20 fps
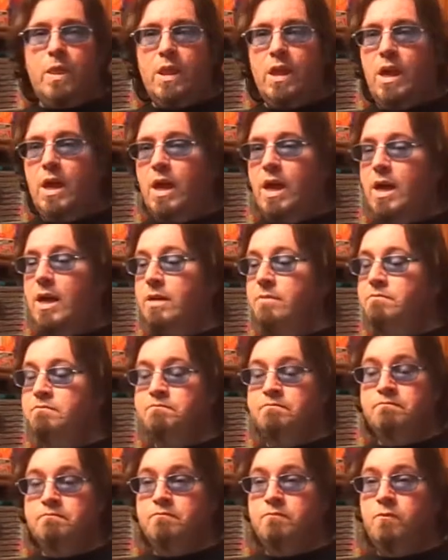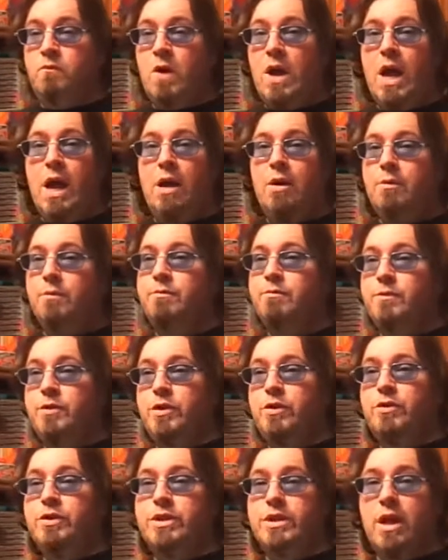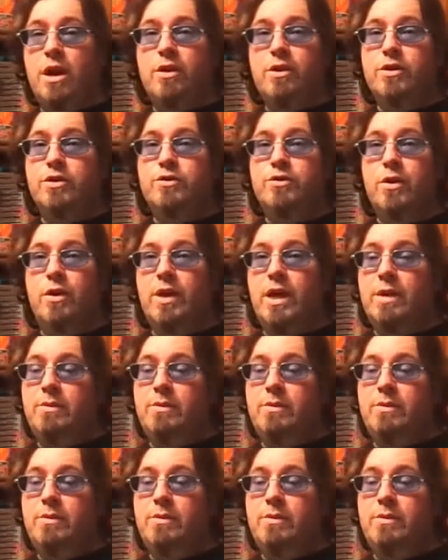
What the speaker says: Wow, new Star Control.